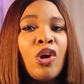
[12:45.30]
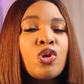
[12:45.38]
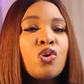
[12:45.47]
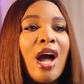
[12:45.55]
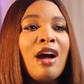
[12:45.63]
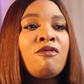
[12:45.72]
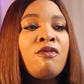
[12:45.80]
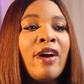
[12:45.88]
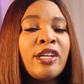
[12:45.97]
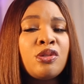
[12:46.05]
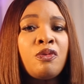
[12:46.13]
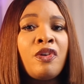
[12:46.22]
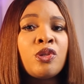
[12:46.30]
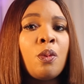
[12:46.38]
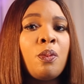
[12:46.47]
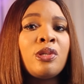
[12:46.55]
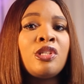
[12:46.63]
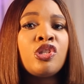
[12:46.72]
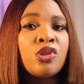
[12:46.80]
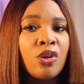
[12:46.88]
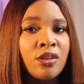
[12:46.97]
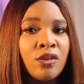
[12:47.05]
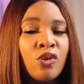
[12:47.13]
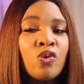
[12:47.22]
you are ready to face
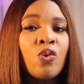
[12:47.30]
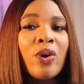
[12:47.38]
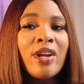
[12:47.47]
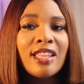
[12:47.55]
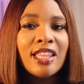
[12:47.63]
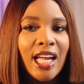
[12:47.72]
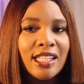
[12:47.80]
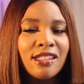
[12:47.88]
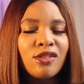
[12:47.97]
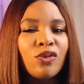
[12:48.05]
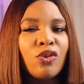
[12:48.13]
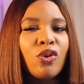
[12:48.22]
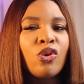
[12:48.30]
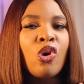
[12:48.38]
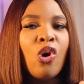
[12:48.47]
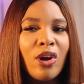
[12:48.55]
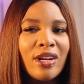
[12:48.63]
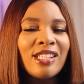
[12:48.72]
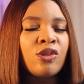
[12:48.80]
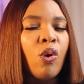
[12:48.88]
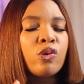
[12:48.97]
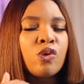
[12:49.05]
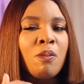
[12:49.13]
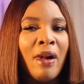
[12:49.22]
opposition, knowing that God is
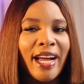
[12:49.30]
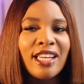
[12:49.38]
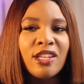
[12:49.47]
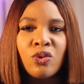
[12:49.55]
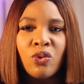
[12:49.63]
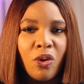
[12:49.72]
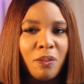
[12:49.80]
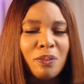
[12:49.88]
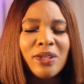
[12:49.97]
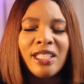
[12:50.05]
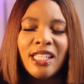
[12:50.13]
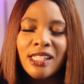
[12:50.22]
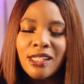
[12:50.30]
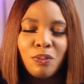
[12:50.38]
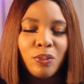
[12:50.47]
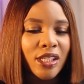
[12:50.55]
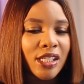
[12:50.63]
also backing you up. Please,